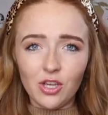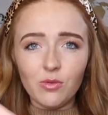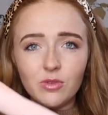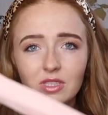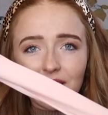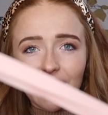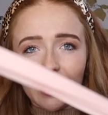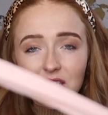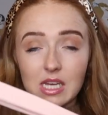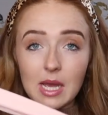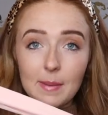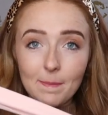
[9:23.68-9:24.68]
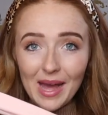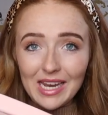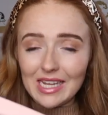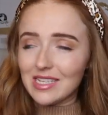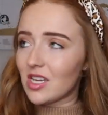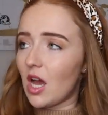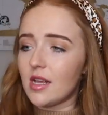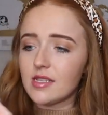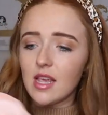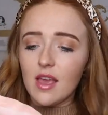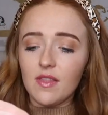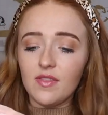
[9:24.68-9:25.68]
you will need ballet
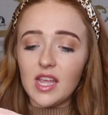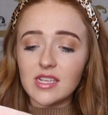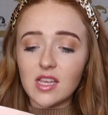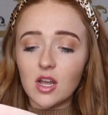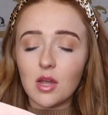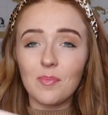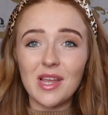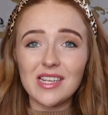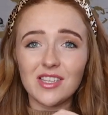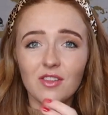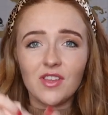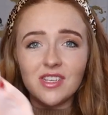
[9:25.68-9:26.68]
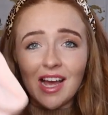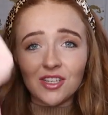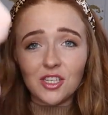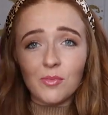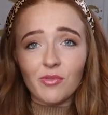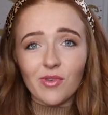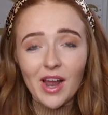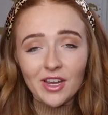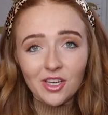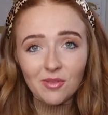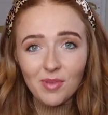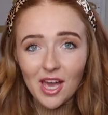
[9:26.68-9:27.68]
tights. These are Capizio. These are actually a
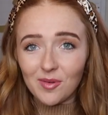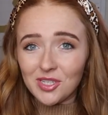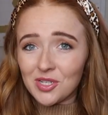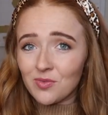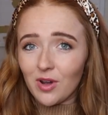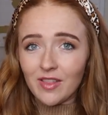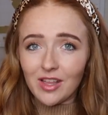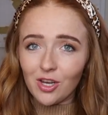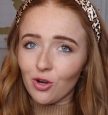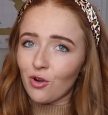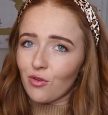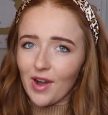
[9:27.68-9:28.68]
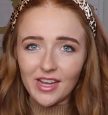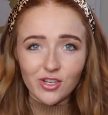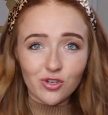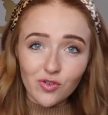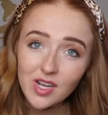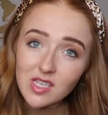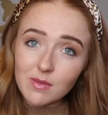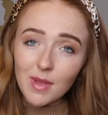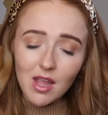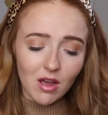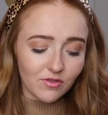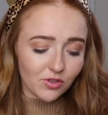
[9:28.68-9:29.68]
brand new pair, which is why they look great. Trust
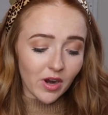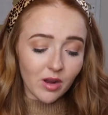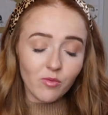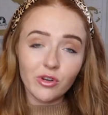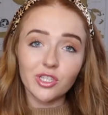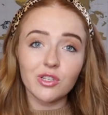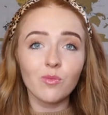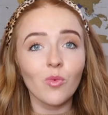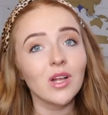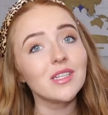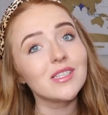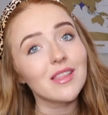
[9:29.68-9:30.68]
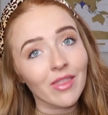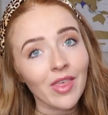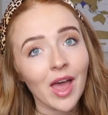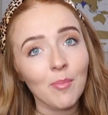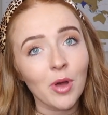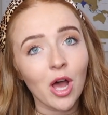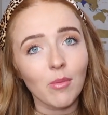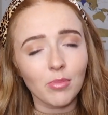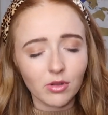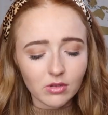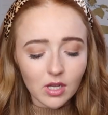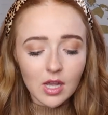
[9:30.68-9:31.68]
me, after I washed them once, they're
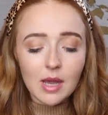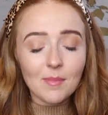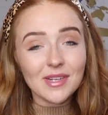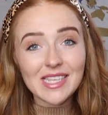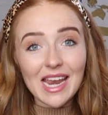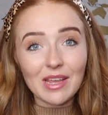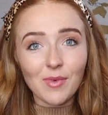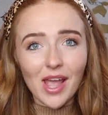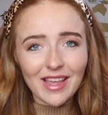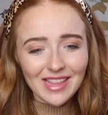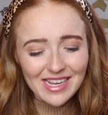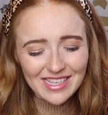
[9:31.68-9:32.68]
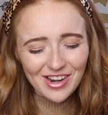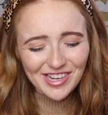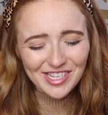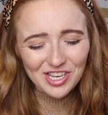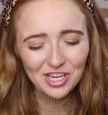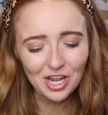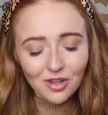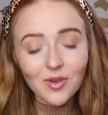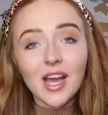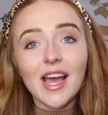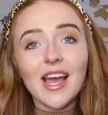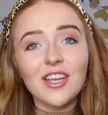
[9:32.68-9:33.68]
purple. But anyway, these are nice and new.
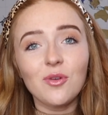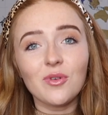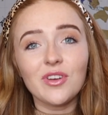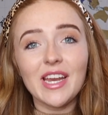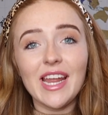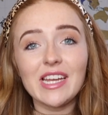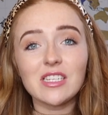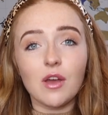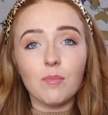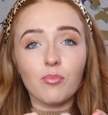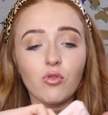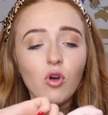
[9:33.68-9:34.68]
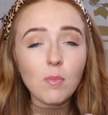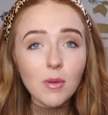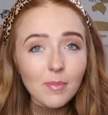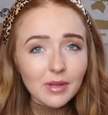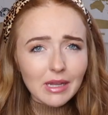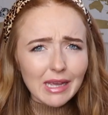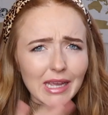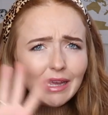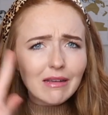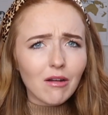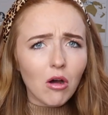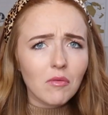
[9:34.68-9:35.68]
You will need
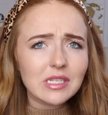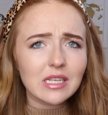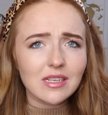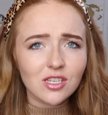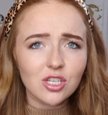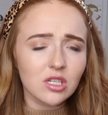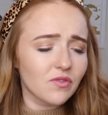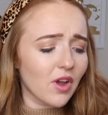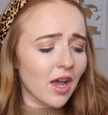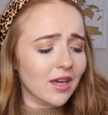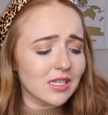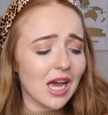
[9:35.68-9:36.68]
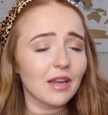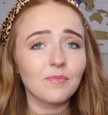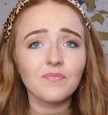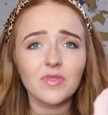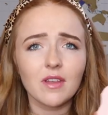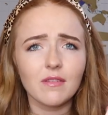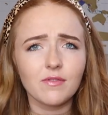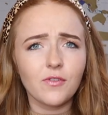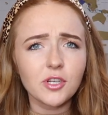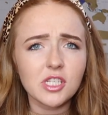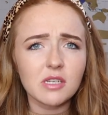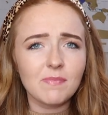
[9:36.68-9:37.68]
probably, obviously this is just for Erdang,
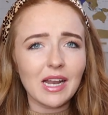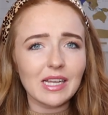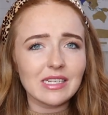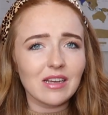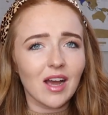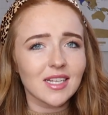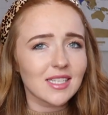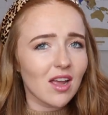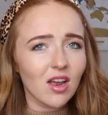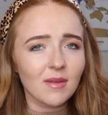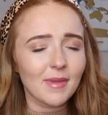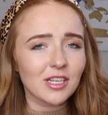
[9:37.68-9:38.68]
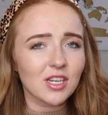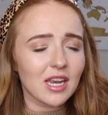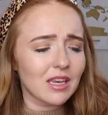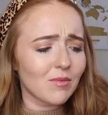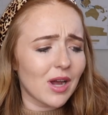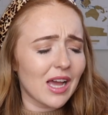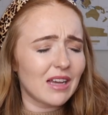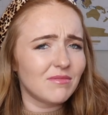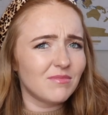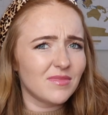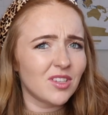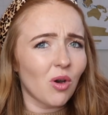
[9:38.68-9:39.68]
footed ballet tights. Can't imagine anywhere
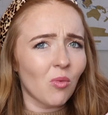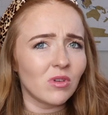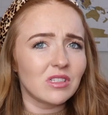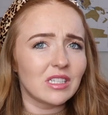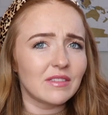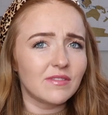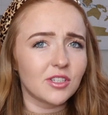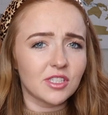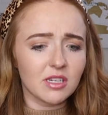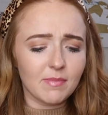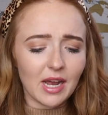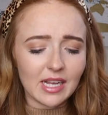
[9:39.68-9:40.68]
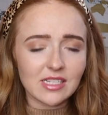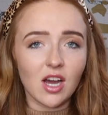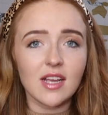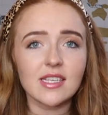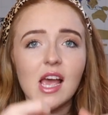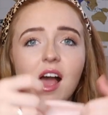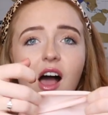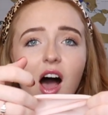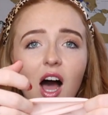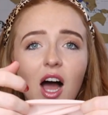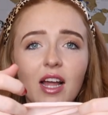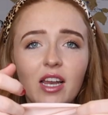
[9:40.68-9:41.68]
not wanting footed ballet tights.
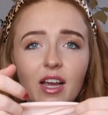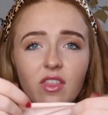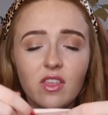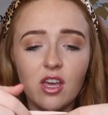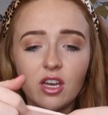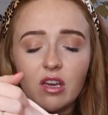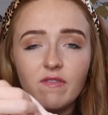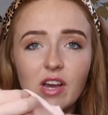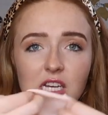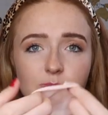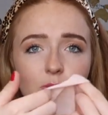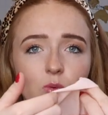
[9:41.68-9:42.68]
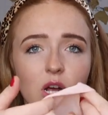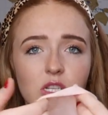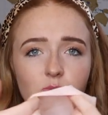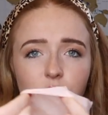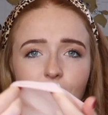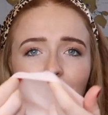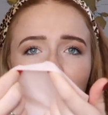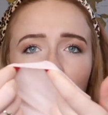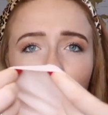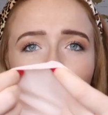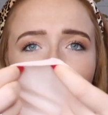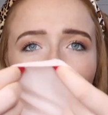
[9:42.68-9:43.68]
I like the convertible ones, which
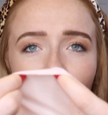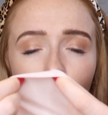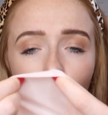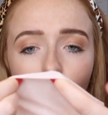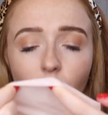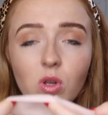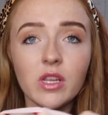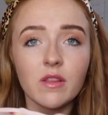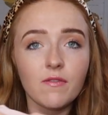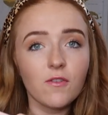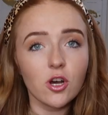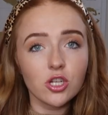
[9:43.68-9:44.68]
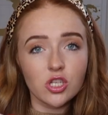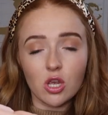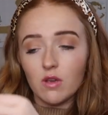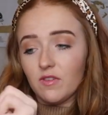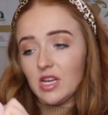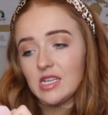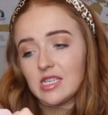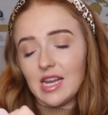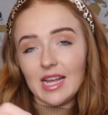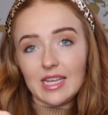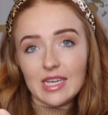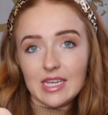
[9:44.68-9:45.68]
basically means they have a hole in the foot, so if you need to
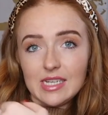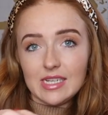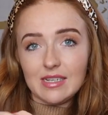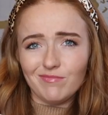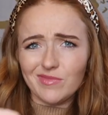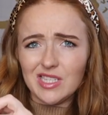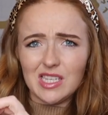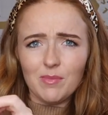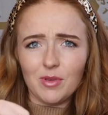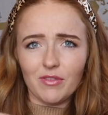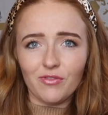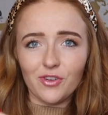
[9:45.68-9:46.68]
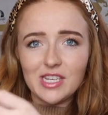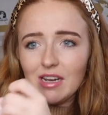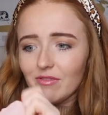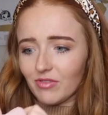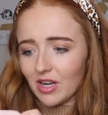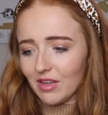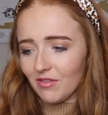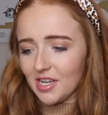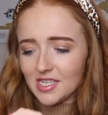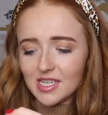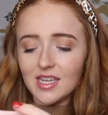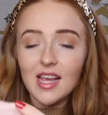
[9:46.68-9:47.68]
like slip your foot out for any
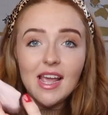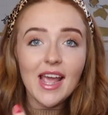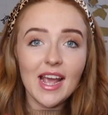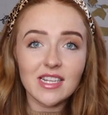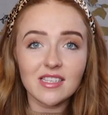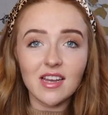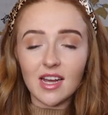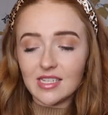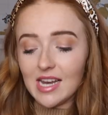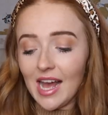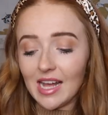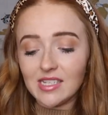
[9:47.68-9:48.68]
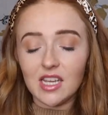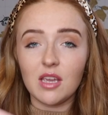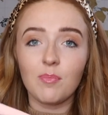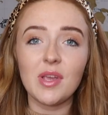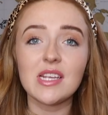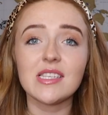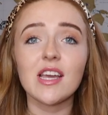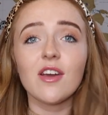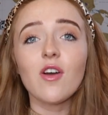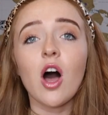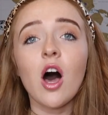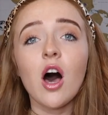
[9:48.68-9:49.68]
reason, it's nice and handy.
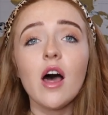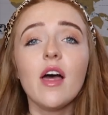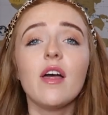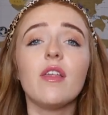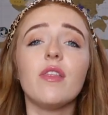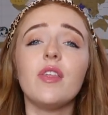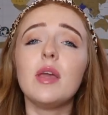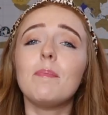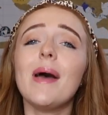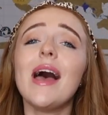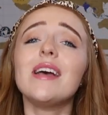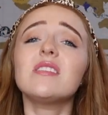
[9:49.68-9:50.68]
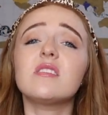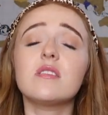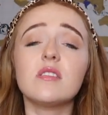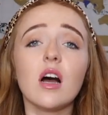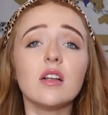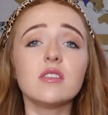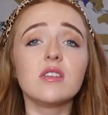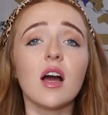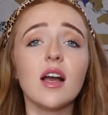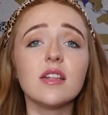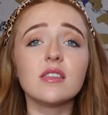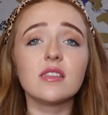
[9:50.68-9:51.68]
Capizio are the best dance
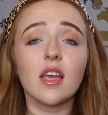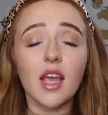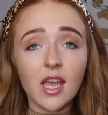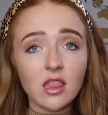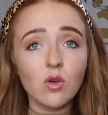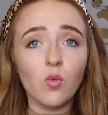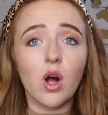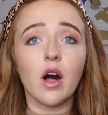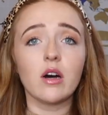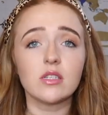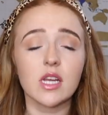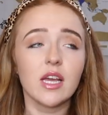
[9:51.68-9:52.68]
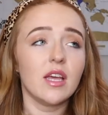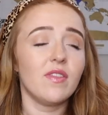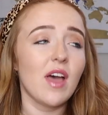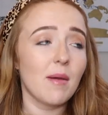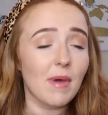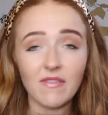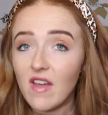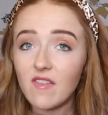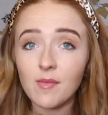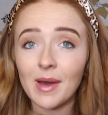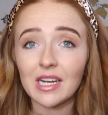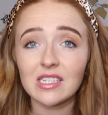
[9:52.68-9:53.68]
tights in the world. They're my
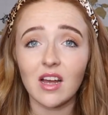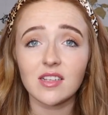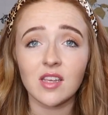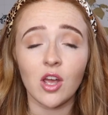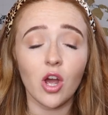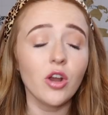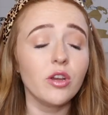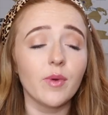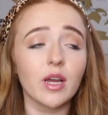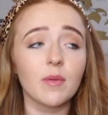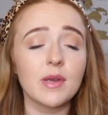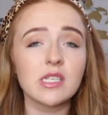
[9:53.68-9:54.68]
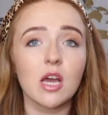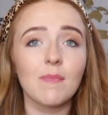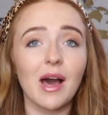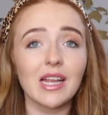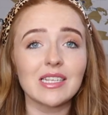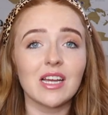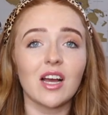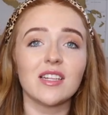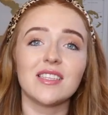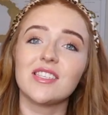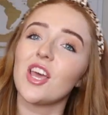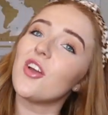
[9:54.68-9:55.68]
favorite ballet tights. I only wear Capizio ballet
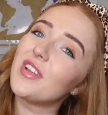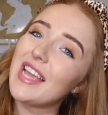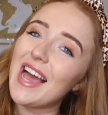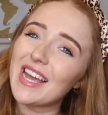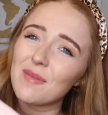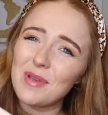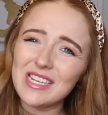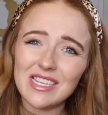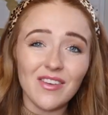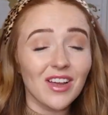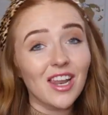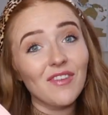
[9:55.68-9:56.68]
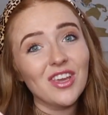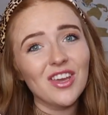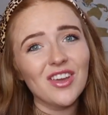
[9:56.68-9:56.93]
types, so yeah, Capizio, I love